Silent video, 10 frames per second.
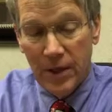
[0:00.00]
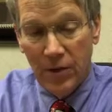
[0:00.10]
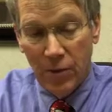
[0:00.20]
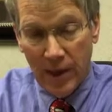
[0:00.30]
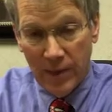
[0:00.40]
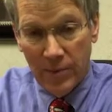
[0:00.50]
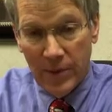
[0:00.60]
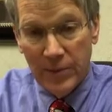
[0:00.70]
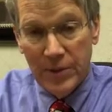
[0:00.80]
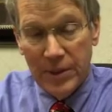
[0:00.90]
correct
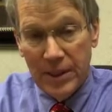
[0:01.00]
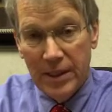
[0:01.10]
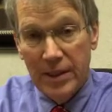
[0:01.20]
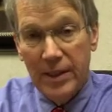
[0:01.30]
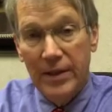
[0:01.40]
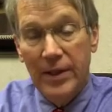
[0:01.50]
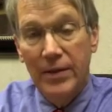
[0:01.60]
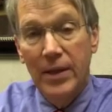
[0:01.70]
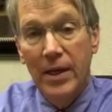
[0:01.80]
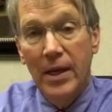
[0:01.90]
people's teeth, and
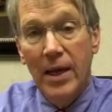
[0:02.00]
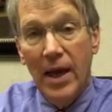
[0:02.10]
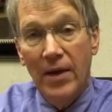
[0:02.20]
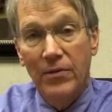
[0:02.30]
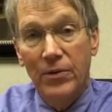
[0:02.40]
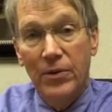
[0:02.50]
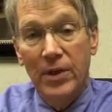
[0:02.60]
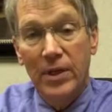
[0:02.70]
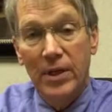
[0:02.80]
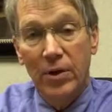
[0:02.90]
then after
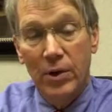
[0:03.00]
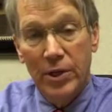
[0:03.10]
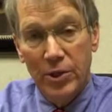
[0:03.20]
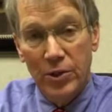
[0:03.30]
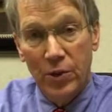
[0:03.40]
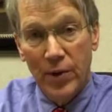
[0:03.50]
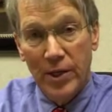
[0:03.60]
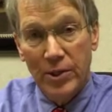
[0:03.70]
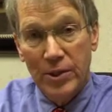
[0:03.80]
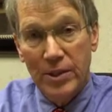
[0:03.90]
the initial
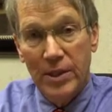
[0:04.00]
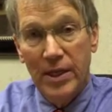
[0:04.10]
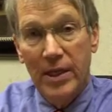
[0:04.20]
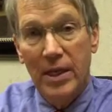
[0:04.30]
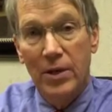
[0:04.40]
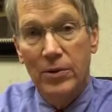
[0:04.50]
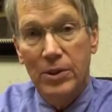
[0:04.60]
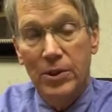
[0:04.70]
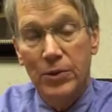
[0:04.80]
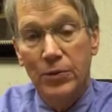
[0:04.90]
correction, they allow
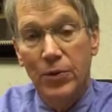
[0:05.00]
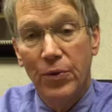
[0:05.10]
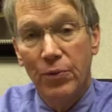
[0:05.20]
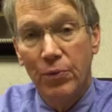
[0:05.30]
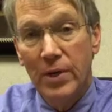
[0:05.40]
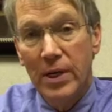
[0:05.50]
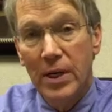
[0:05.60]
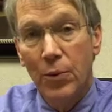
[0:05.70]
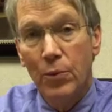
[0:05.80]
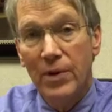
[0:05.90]
us to do
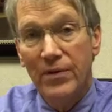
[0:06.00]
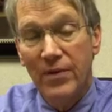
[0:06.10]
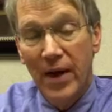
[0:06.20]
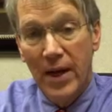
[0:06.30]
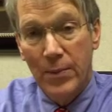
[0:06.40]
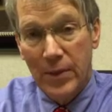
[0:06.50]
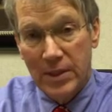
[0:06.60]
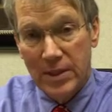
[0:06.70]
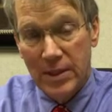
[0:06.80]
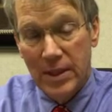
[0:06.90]
3
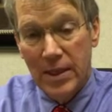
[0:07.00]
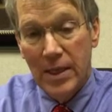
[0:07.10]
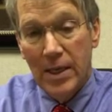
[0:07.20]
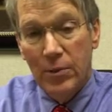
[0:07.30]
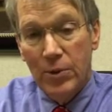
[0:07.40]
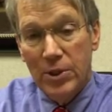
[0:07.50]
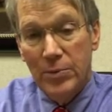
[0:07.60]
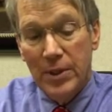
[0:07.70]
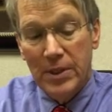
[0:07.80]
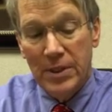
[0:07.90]
refinements, which
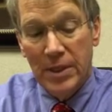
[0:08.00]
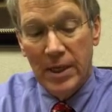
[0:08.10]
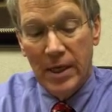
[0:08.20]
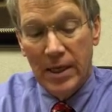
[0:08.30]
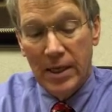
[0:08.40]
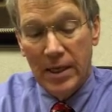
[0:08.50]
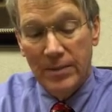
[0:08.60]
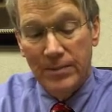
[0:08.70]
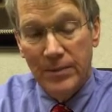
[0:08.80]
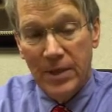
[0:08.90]
means
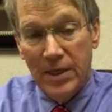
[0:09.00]
when